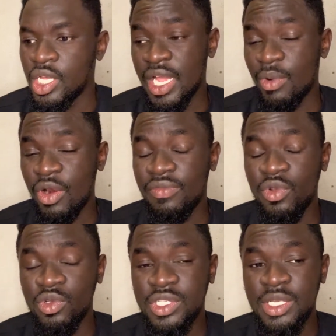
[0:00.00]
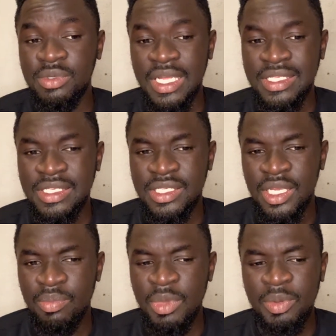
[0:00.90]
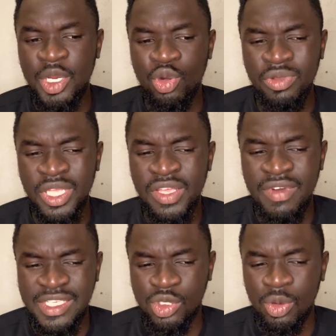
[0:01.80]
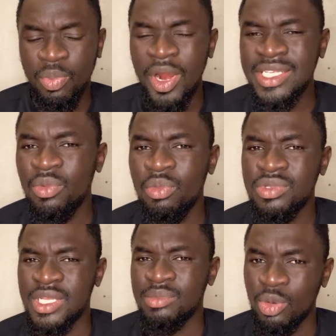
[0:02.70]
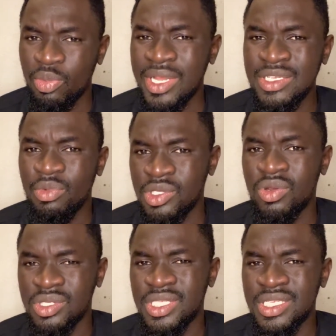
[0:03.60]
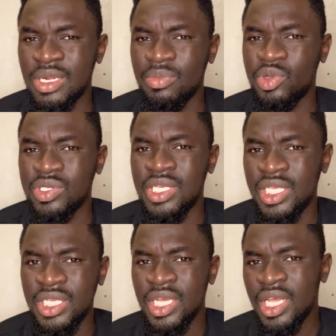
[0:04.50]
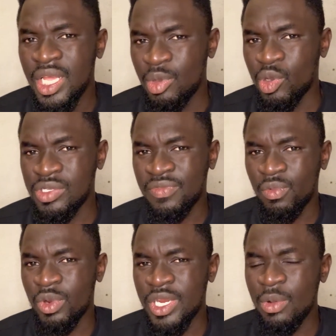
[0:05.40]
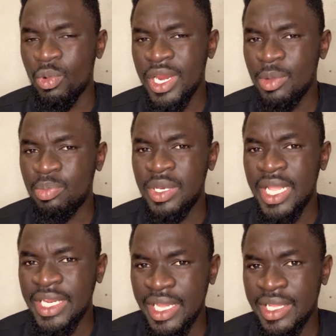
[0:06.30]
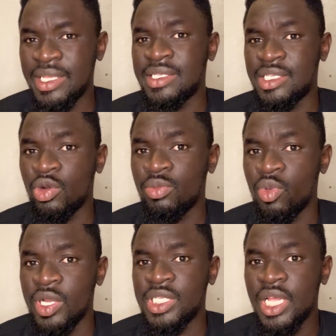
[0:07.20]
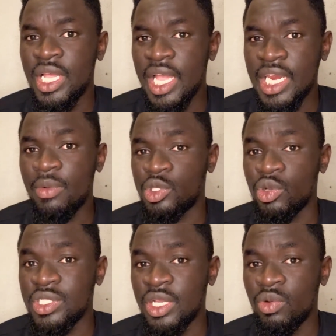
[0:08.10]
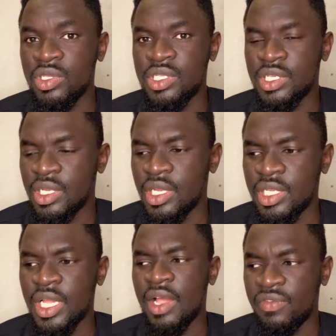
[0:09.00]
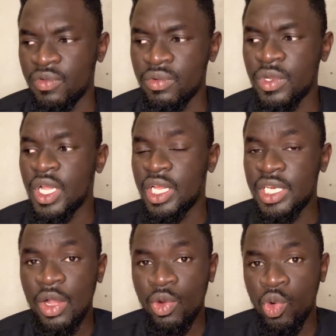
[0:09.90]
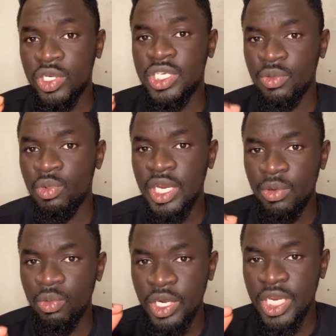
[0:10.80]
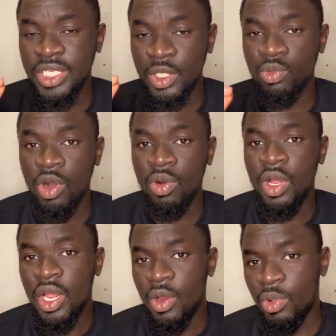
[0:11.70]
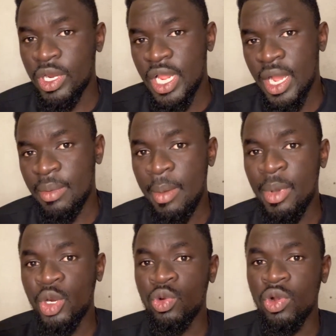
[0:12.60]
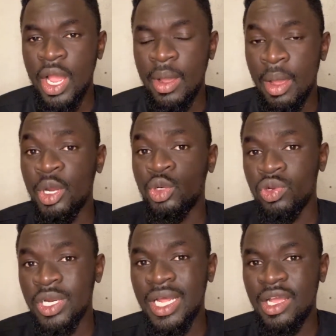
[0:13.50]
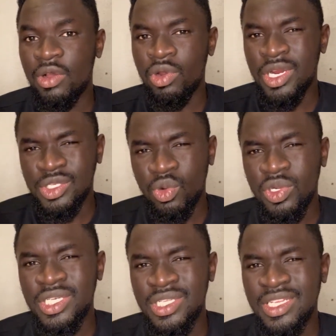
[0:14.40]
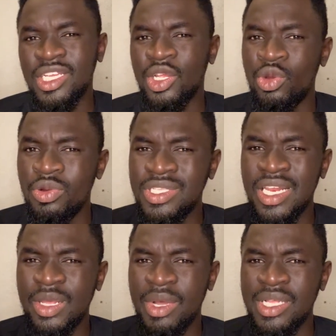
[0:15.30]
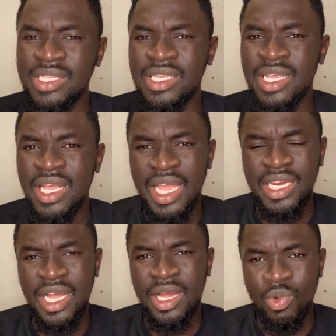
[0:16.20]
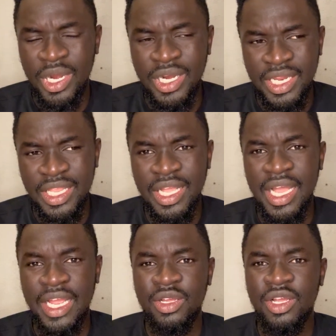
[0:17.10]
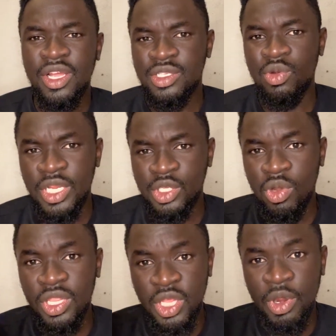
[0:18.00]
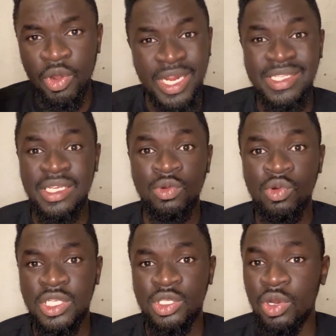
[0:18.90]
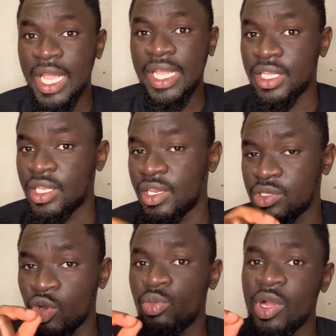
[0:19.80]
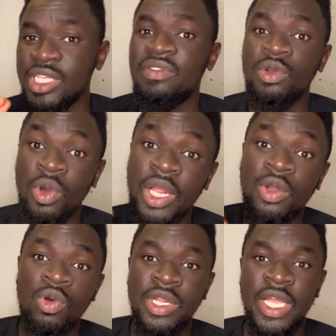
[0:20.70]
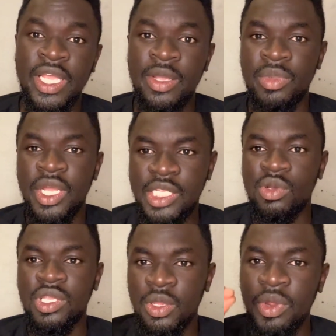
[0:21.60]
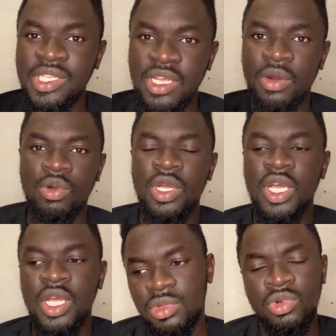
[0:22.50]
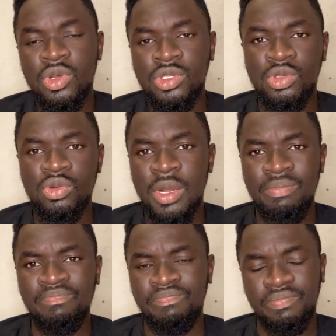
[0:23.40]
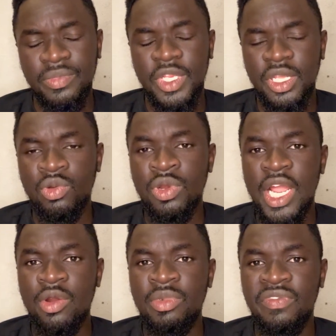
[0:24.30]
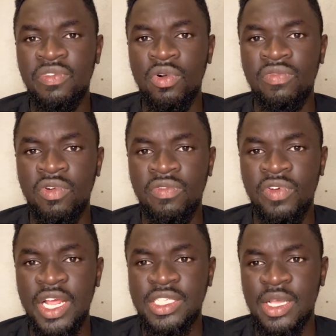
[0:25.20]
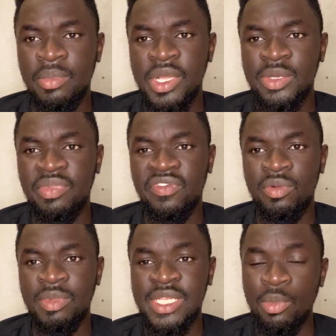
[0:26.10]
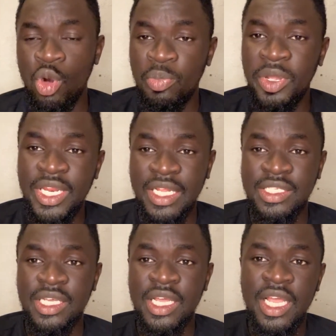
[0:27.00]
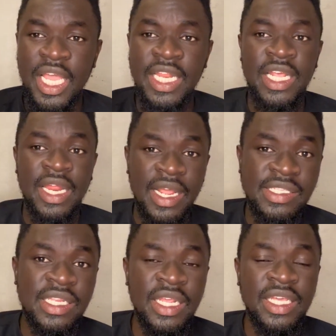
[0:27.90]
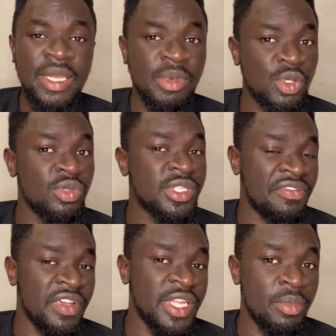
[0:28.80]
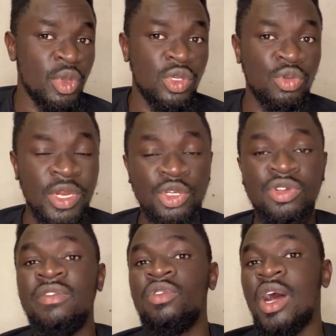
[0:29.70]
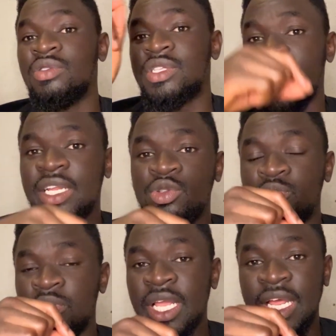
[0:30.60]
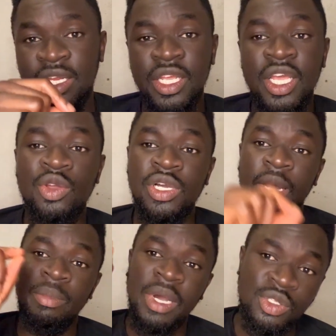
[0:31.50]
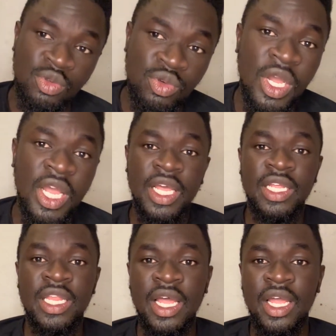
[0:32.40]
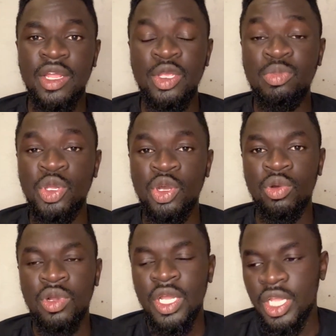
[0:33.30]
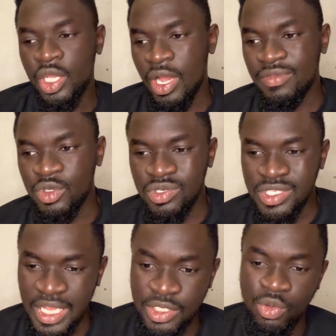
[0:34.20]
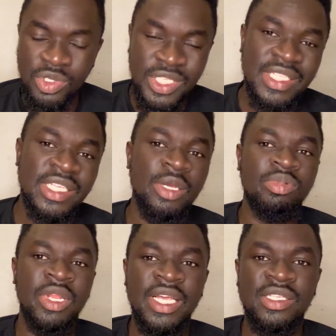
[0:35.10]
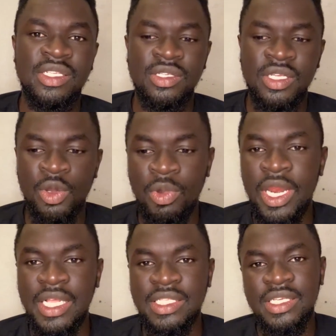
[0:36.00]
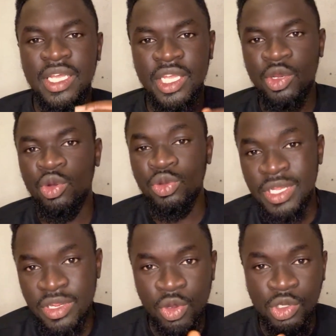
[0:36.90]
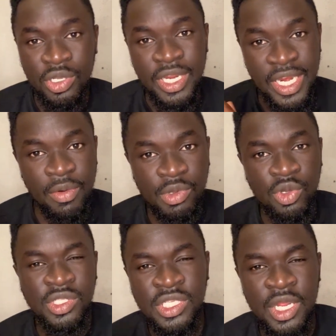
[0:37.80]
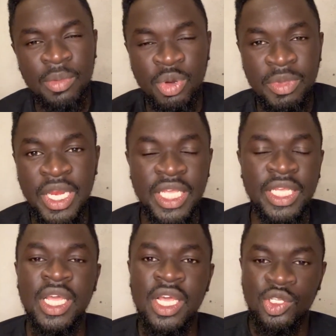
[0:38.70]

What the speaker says: They are one of those teams that maybe they'll give us some surprising results this Champions League, because with the way they played against young boys and the results they got. Yeah, I feel their coach really, really did well with Ahmad Onana on the score sheet. I think Yuri Telemans and one other guy. So they scored 3 unanswered goals. It's not like young boys even got a goal in the game. It was 3-0. Kudos to Unai Emery for that amazing performance. I'm hoping that in their next league game it won't affect them, because when they travel outside to play and you come back to the EPL, you now have to start rotating the players in a way that you also get the results in the Premier League.